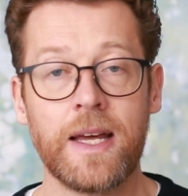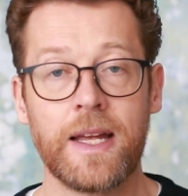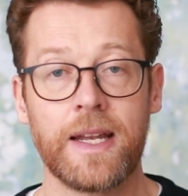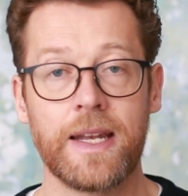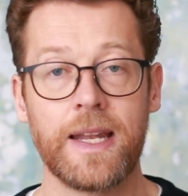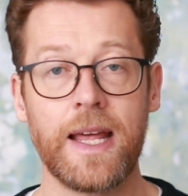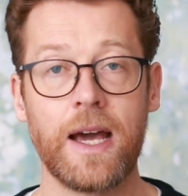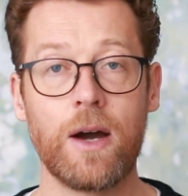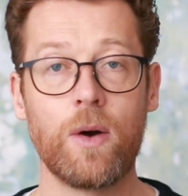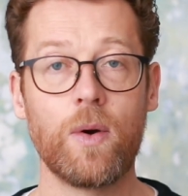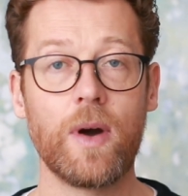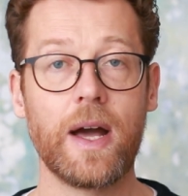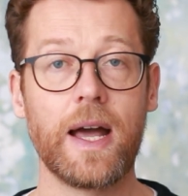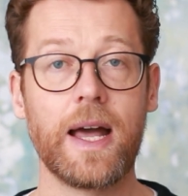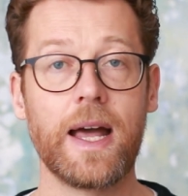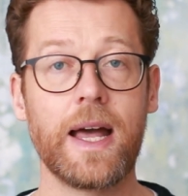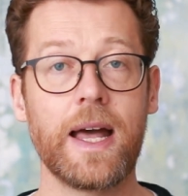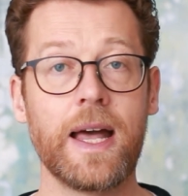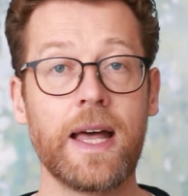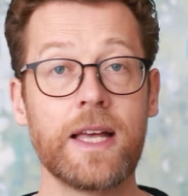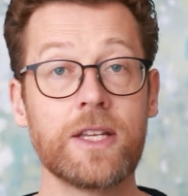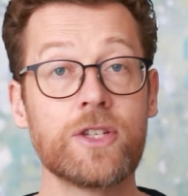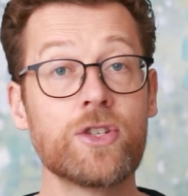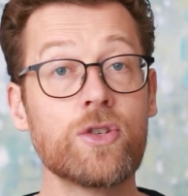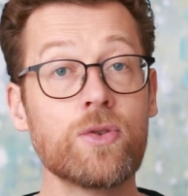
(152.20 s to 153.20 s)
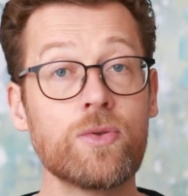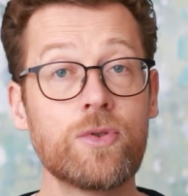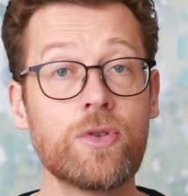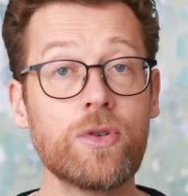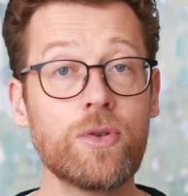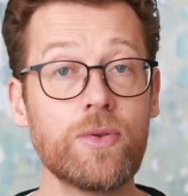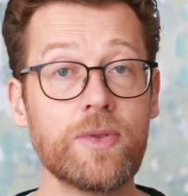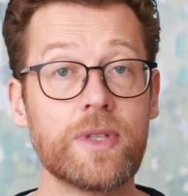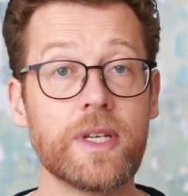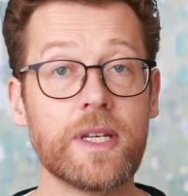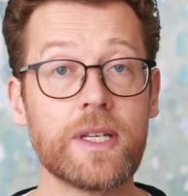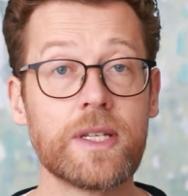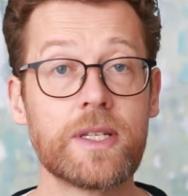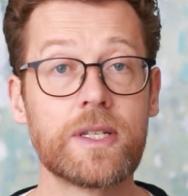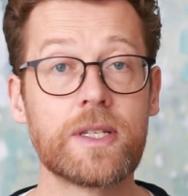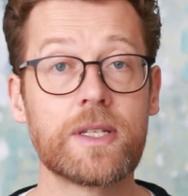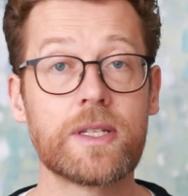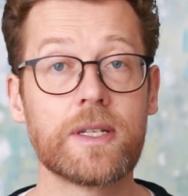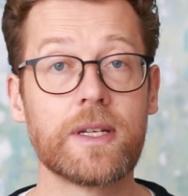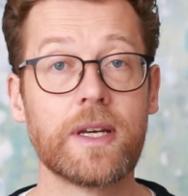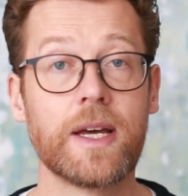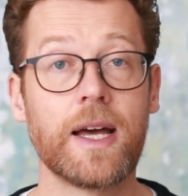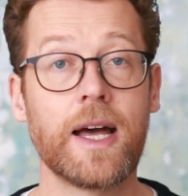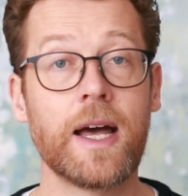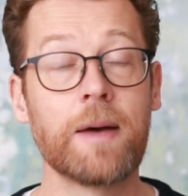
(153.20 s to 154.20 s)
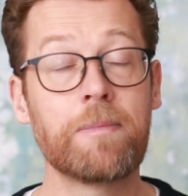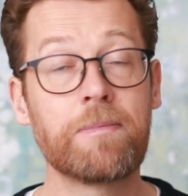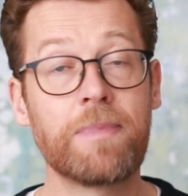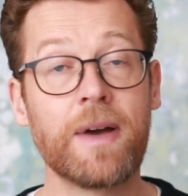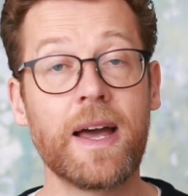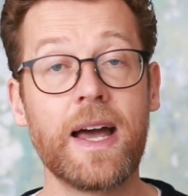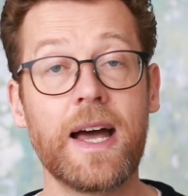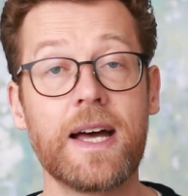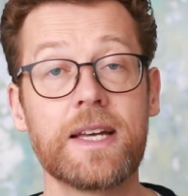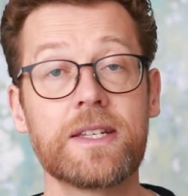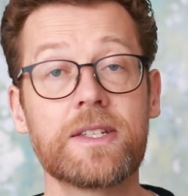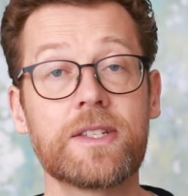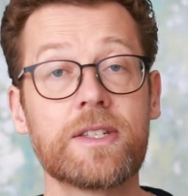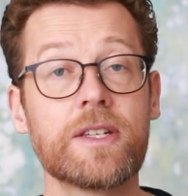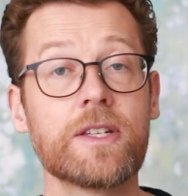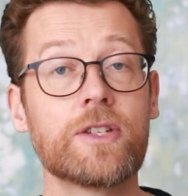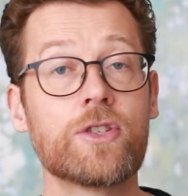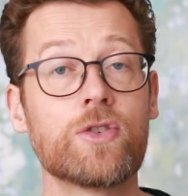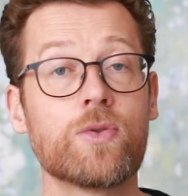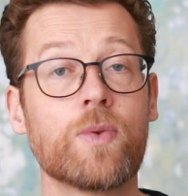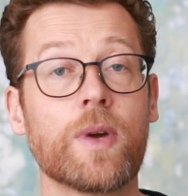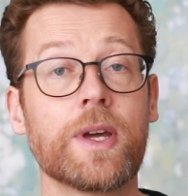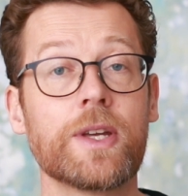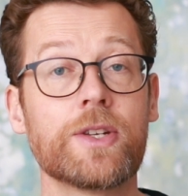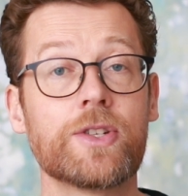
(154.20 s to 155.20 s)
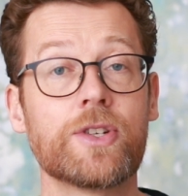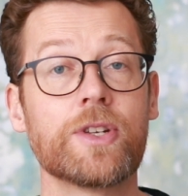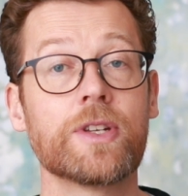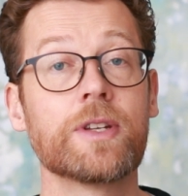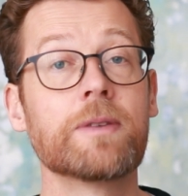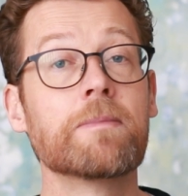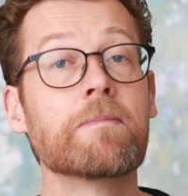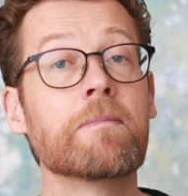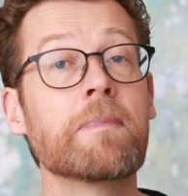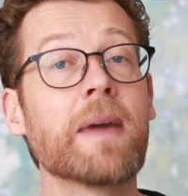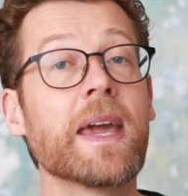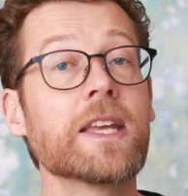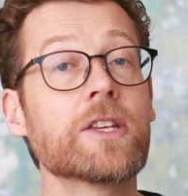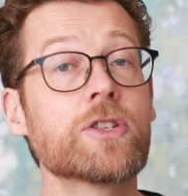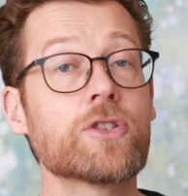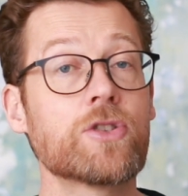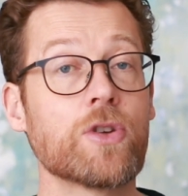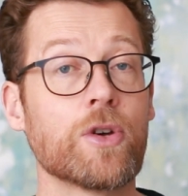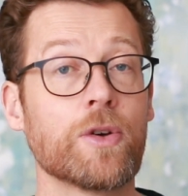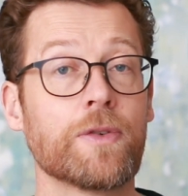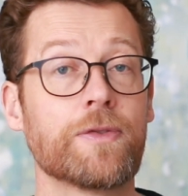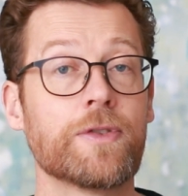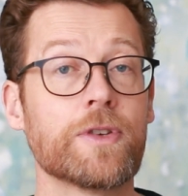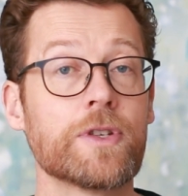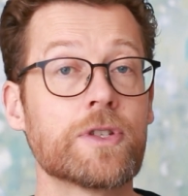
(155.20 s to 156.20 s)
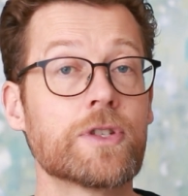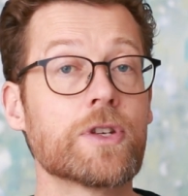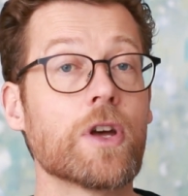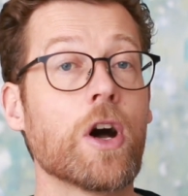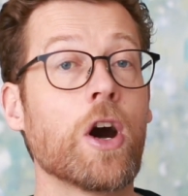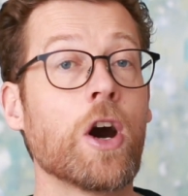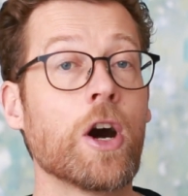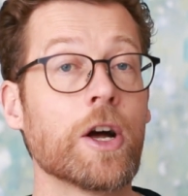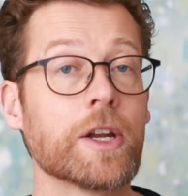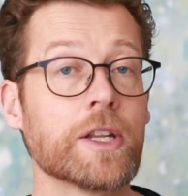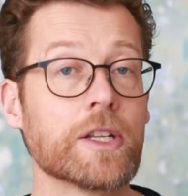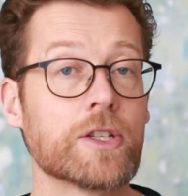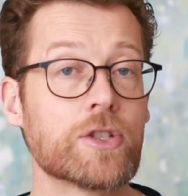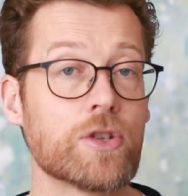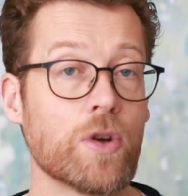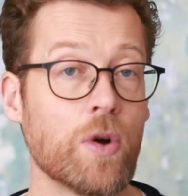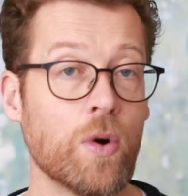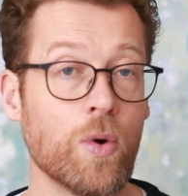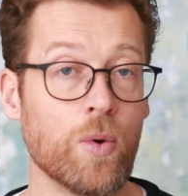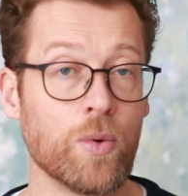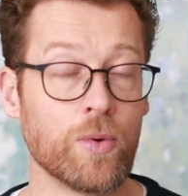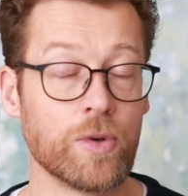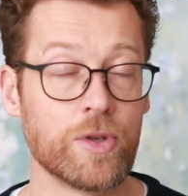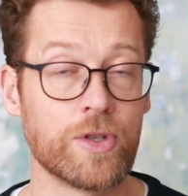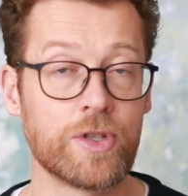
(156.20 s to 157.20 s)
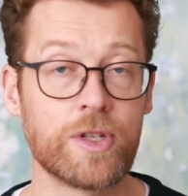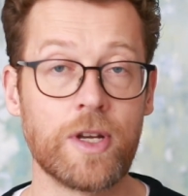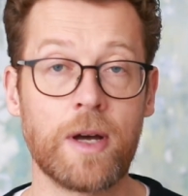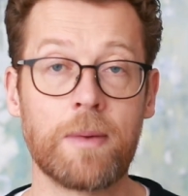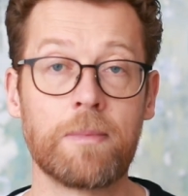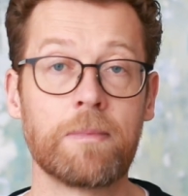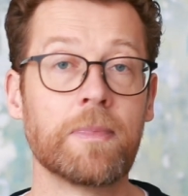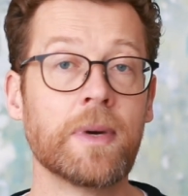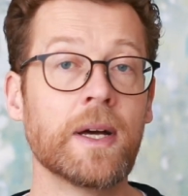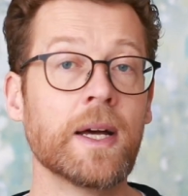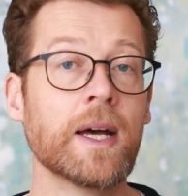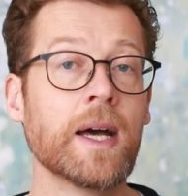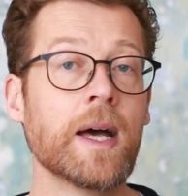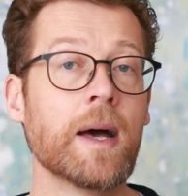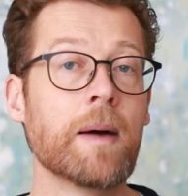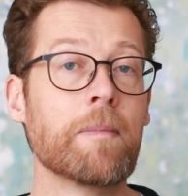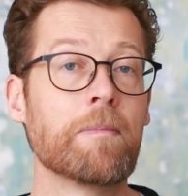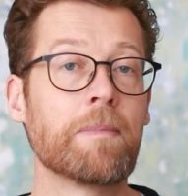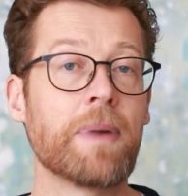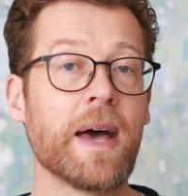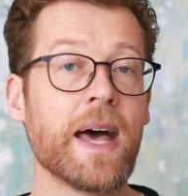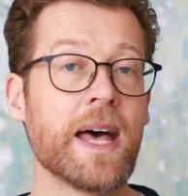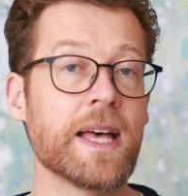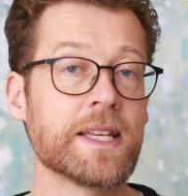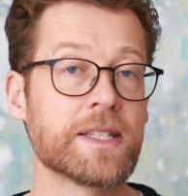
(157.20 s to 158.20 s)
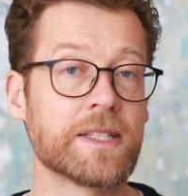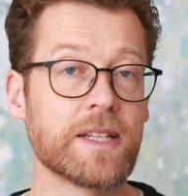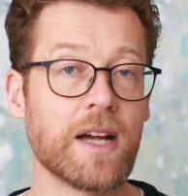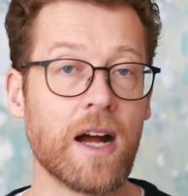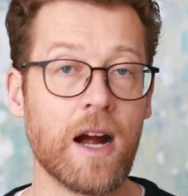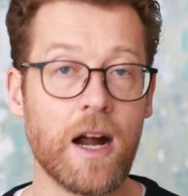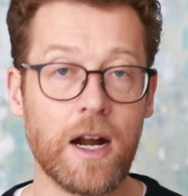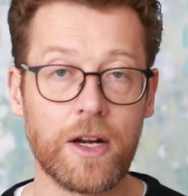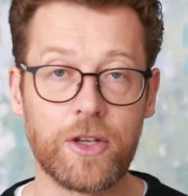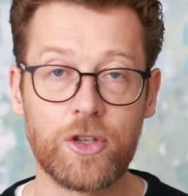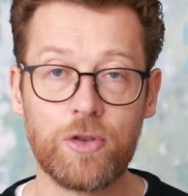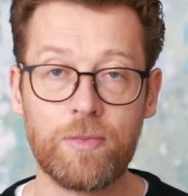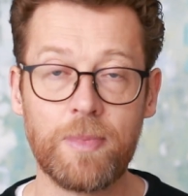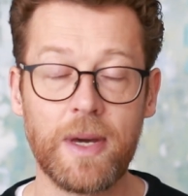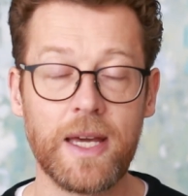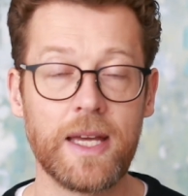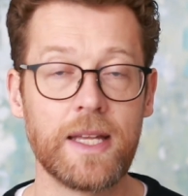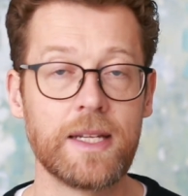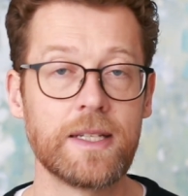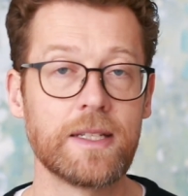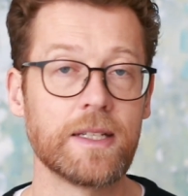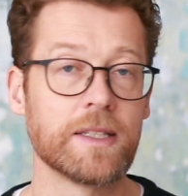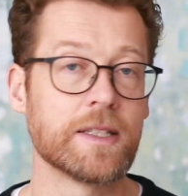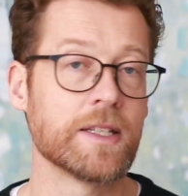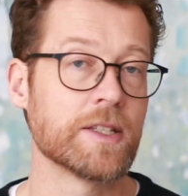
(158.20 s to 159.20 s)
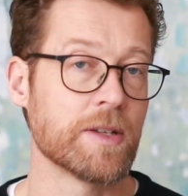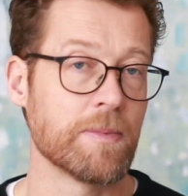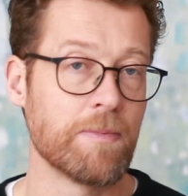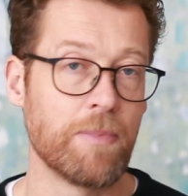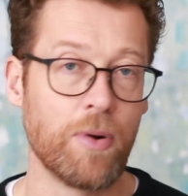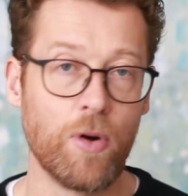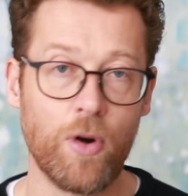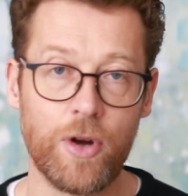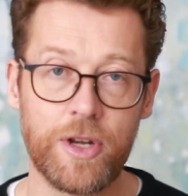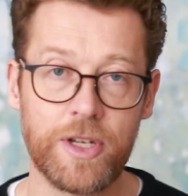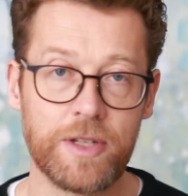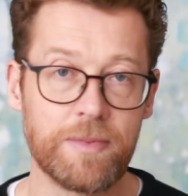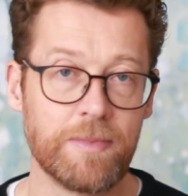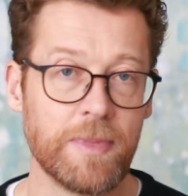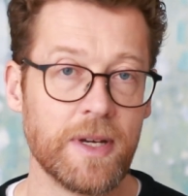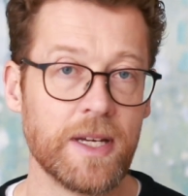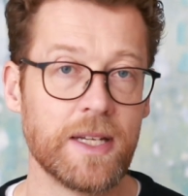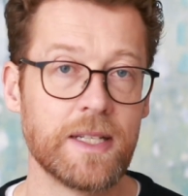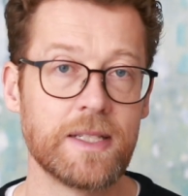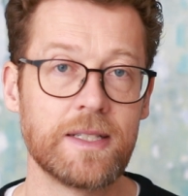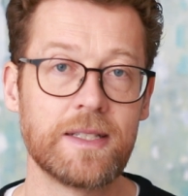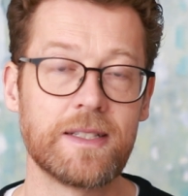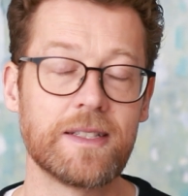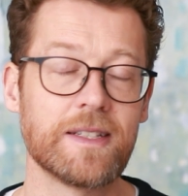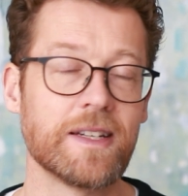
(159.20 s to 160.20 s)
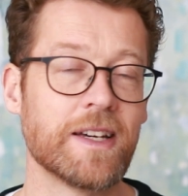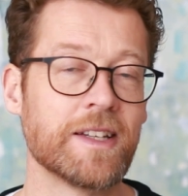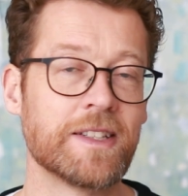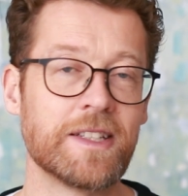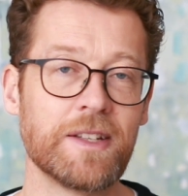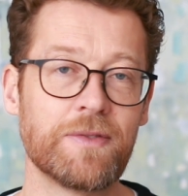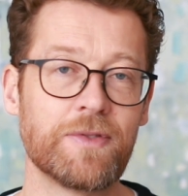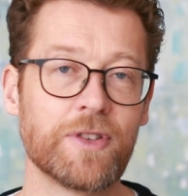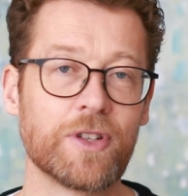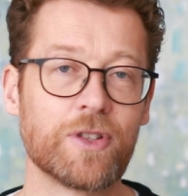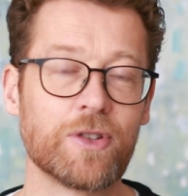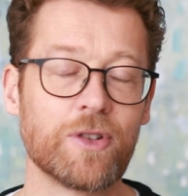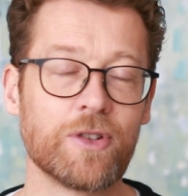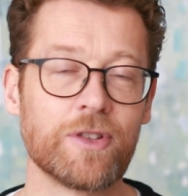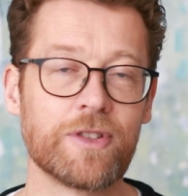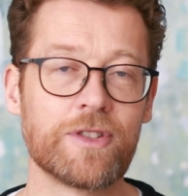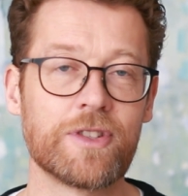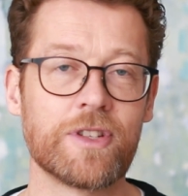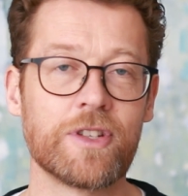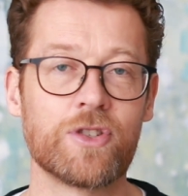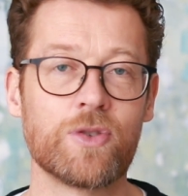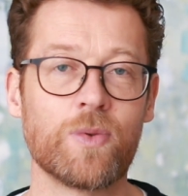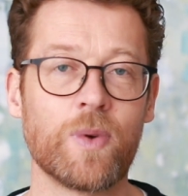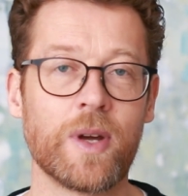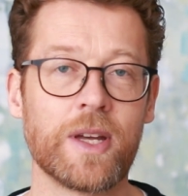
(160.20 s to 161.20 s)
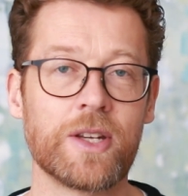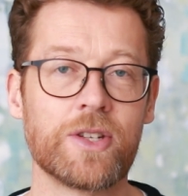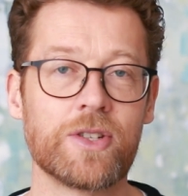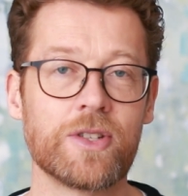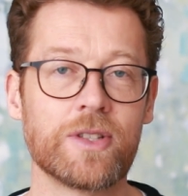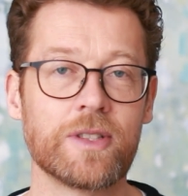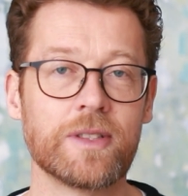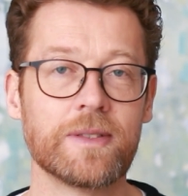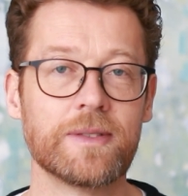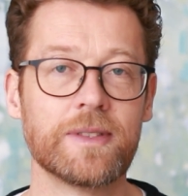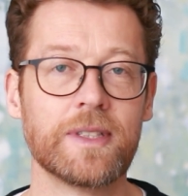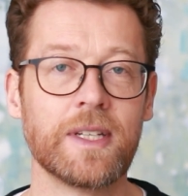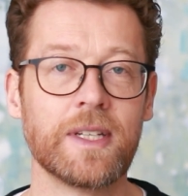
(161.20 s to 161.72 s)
Now, as you do this, a past situation may surface on its own. Some past argument, a disappointment, a difficult situation.